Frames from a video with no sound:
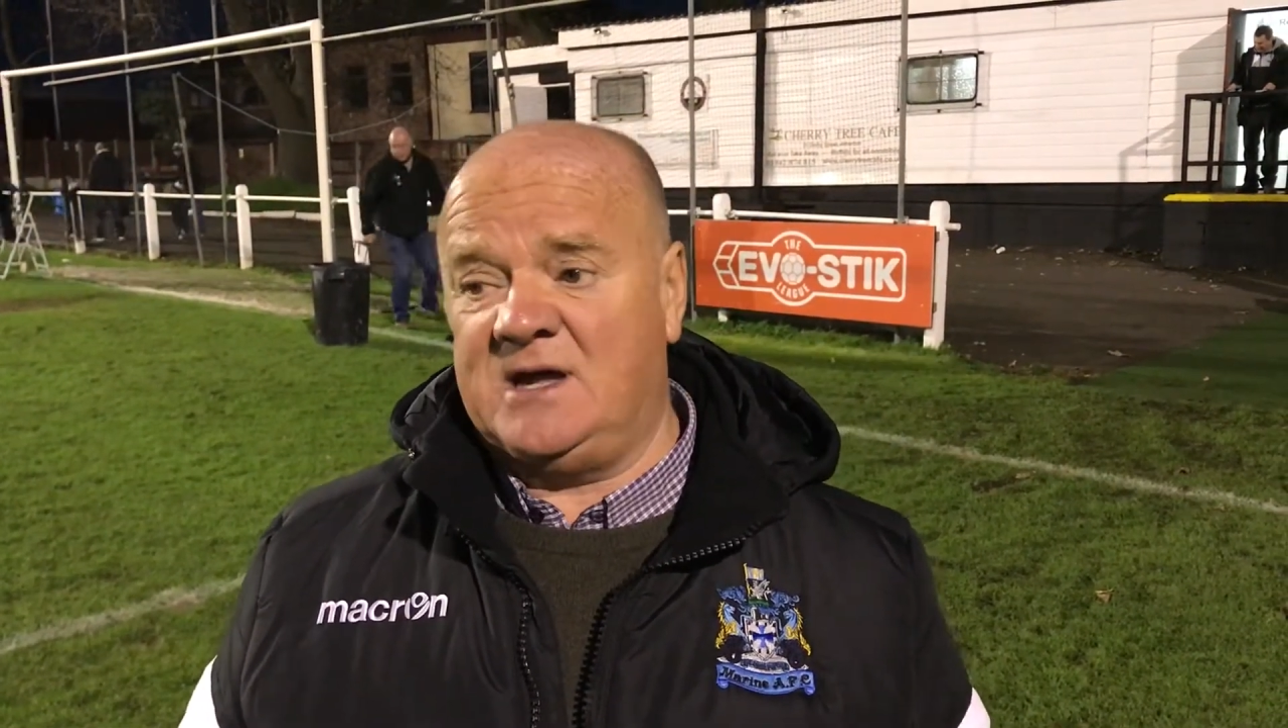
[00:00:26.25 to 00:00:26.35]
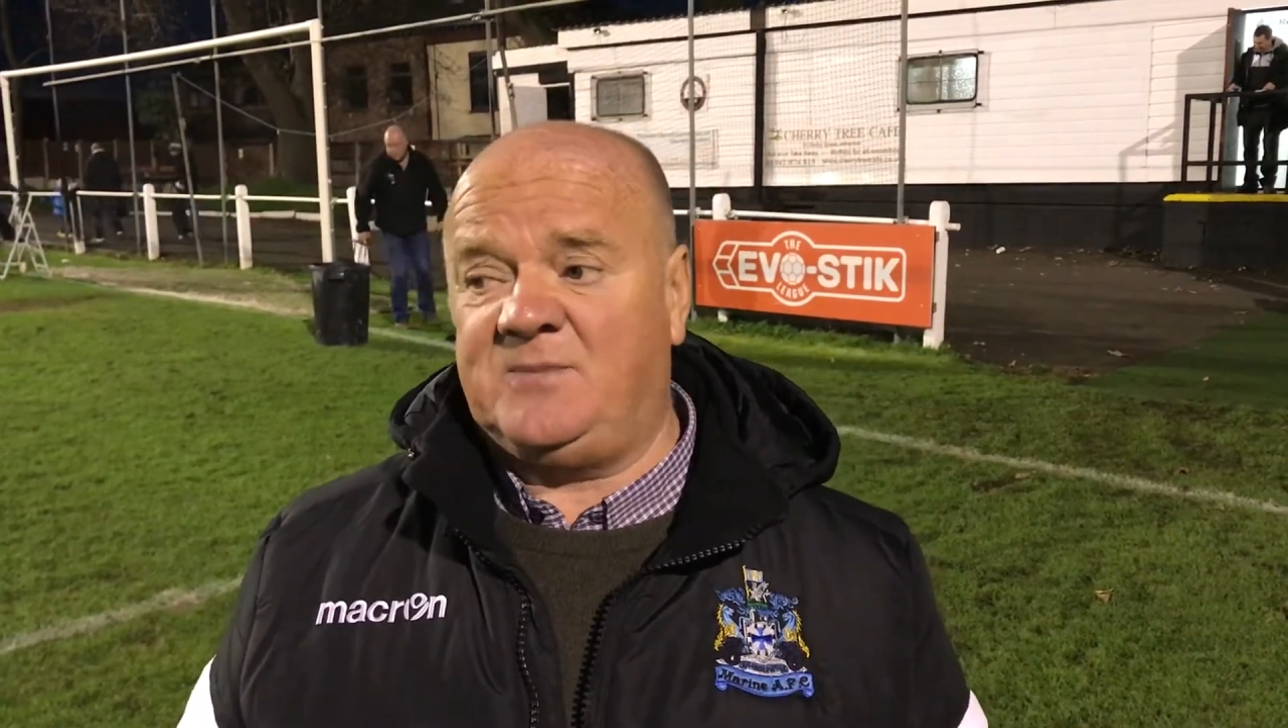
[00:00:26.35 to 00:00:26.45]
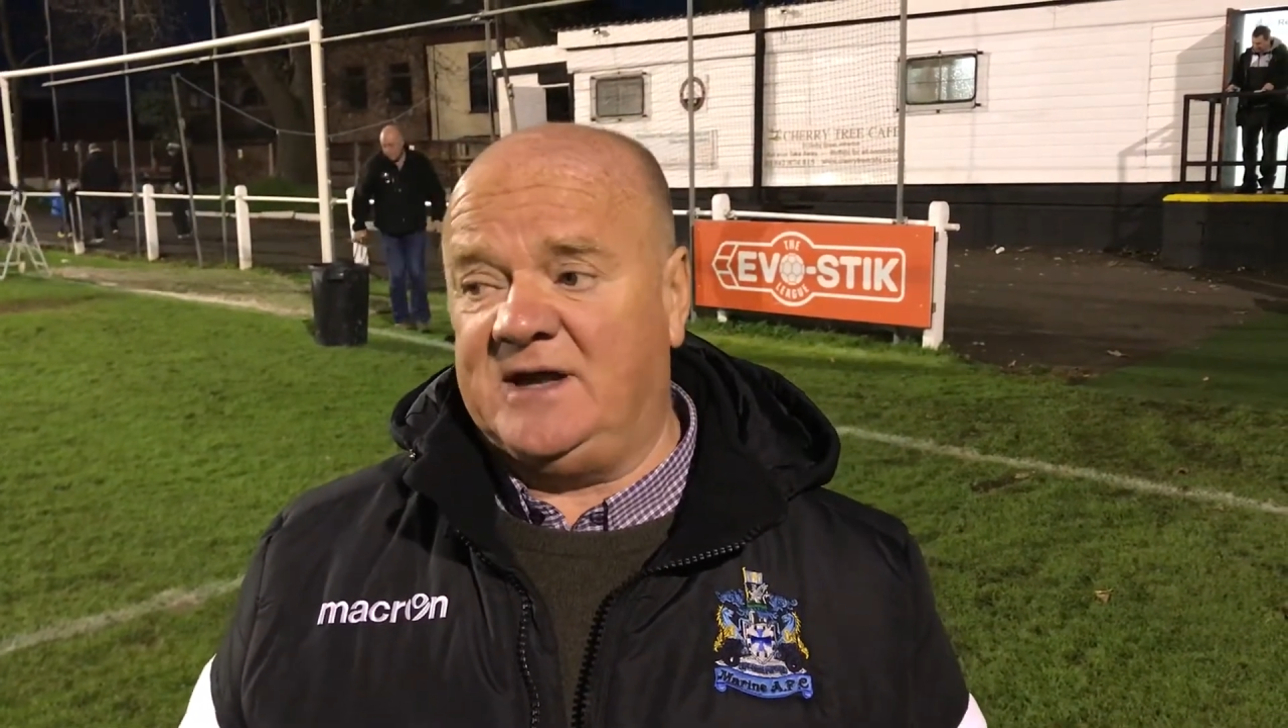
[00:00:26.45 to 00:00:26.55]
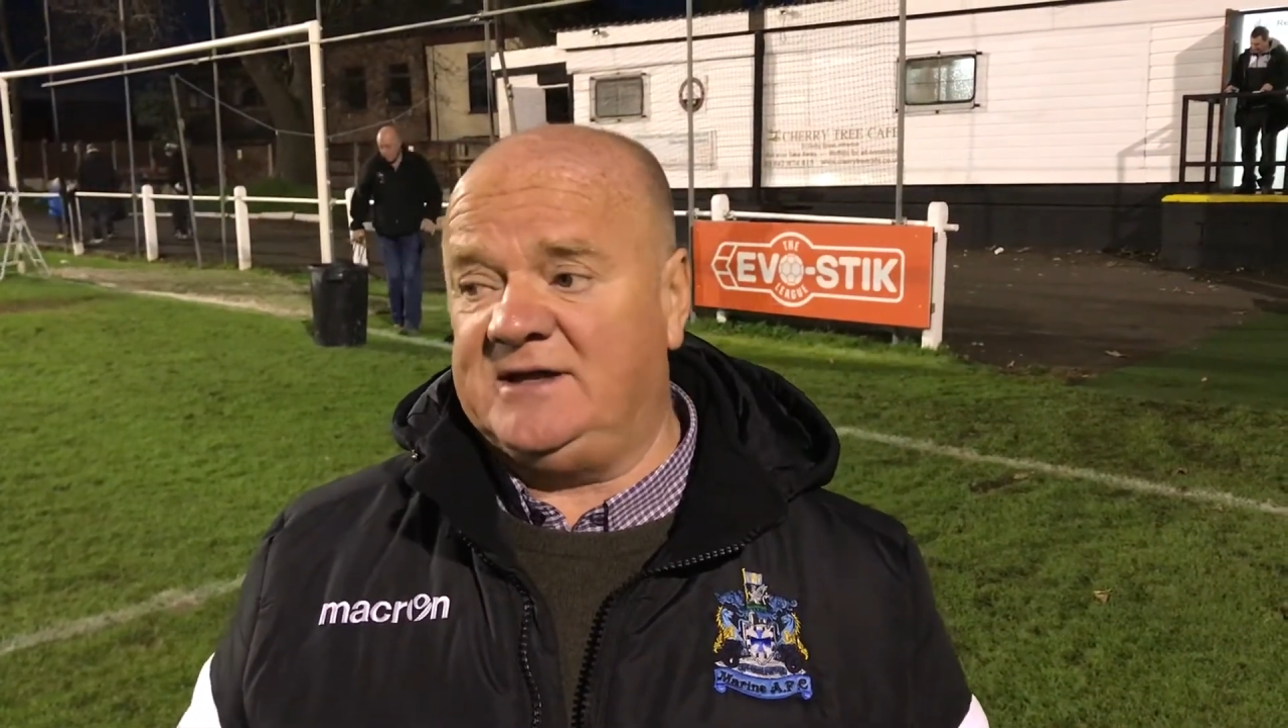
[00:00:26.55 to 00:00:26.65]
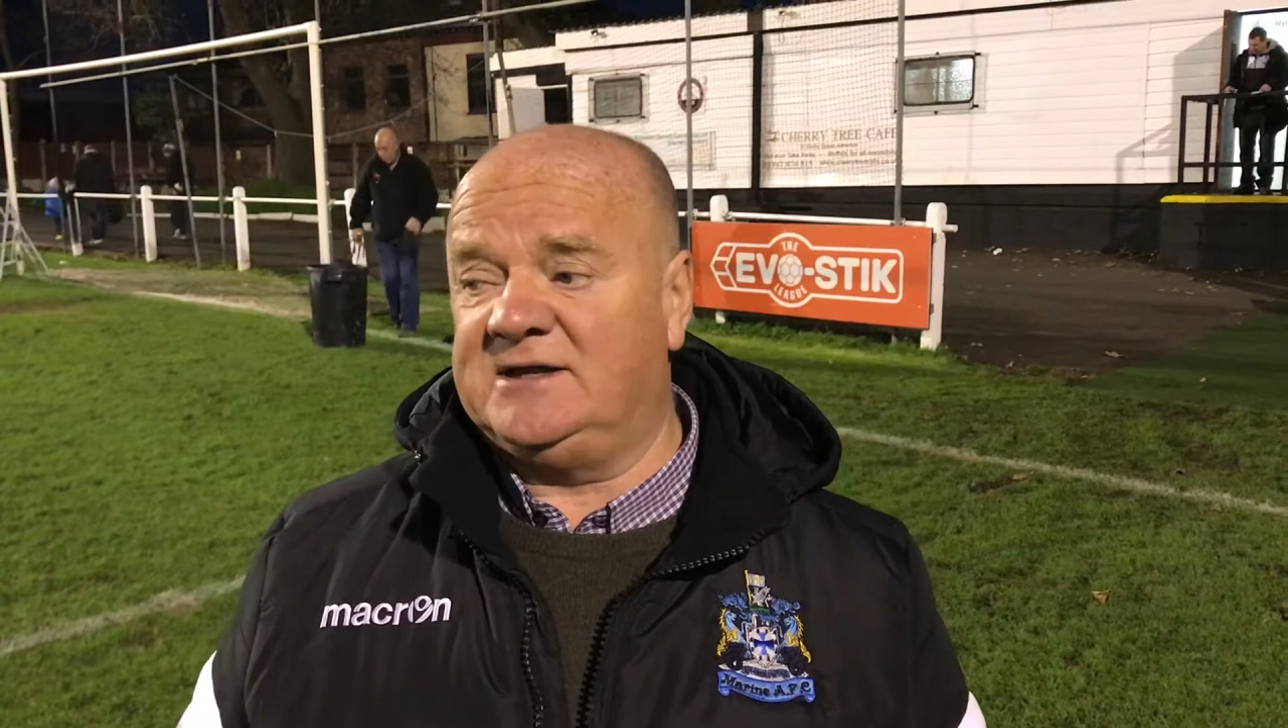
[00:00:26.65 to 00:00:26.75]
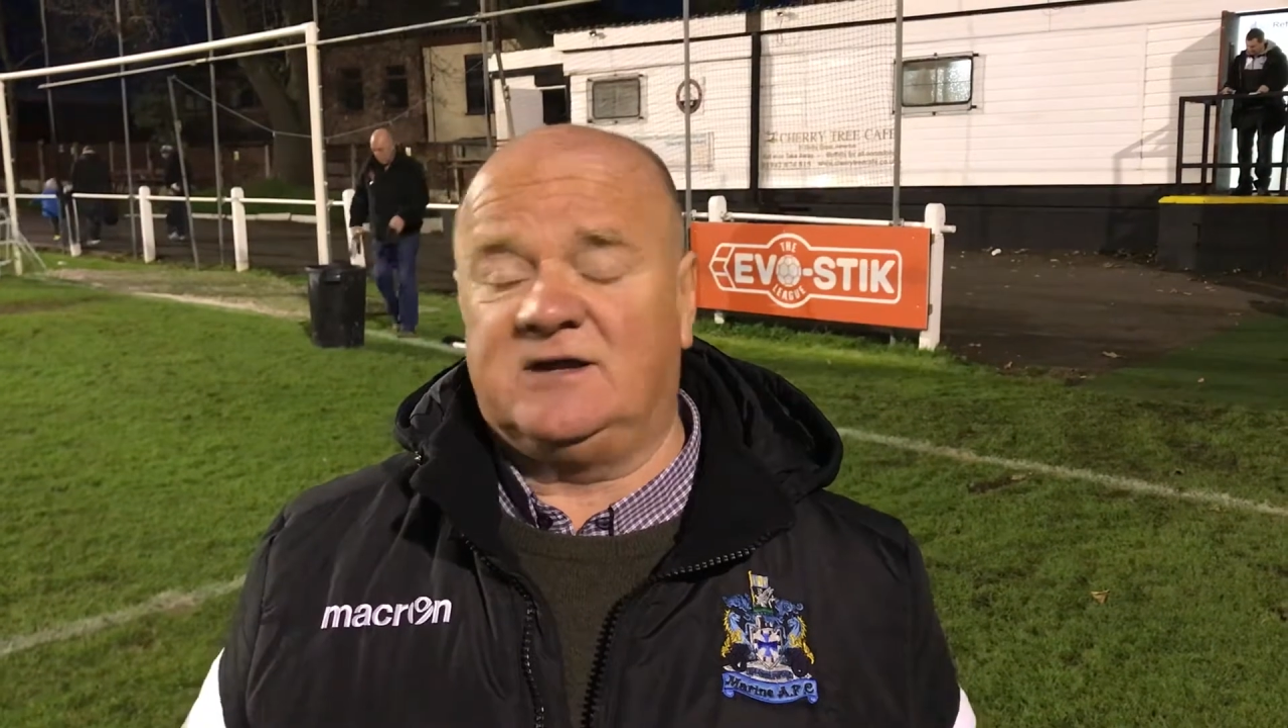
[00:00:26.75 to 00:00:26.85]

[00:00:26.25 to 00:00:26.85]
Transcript: opinion,